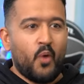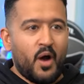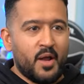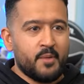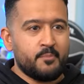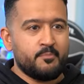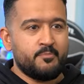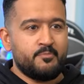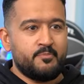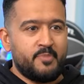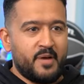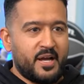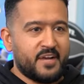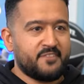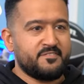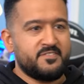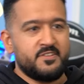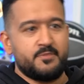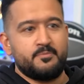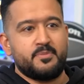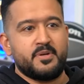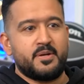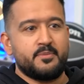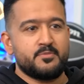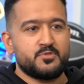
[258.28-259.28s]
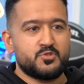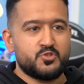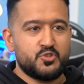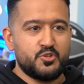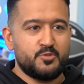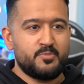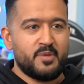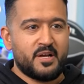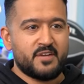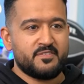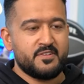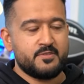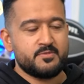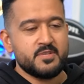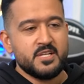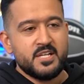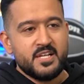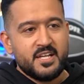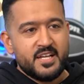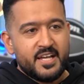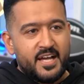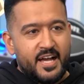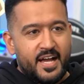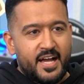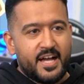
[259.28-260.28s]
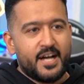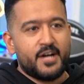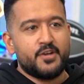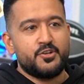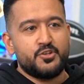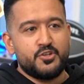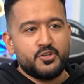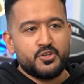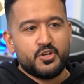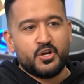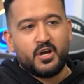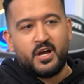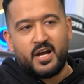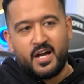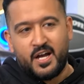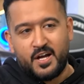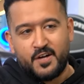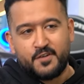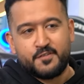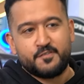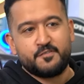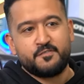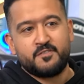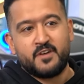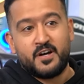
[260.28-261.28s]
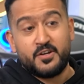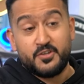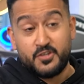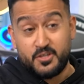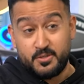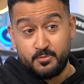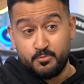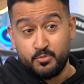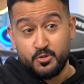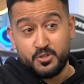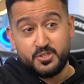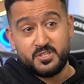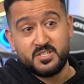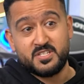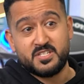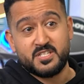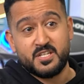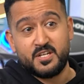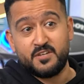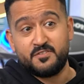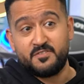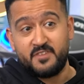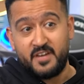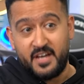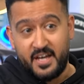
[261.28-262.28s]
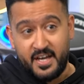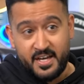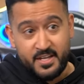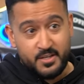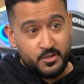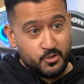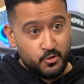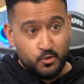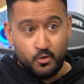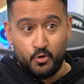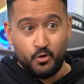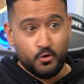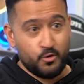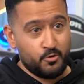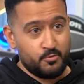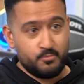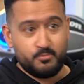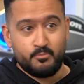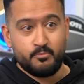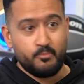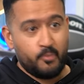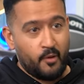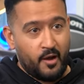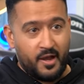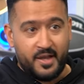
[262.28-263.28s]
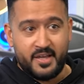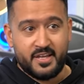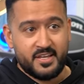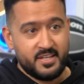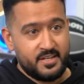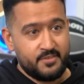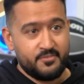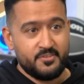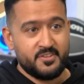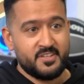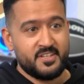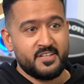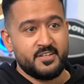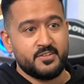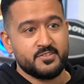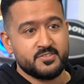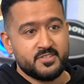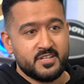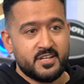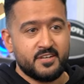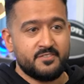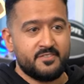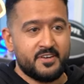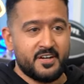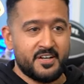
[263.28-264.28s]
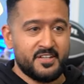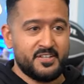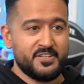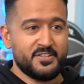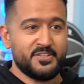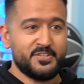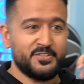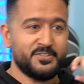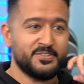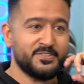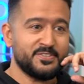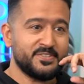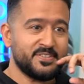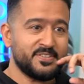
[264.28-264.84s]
One backflip becomes two backflips. How do you know how far you can push yourself and your bike and everything else? How far can you go?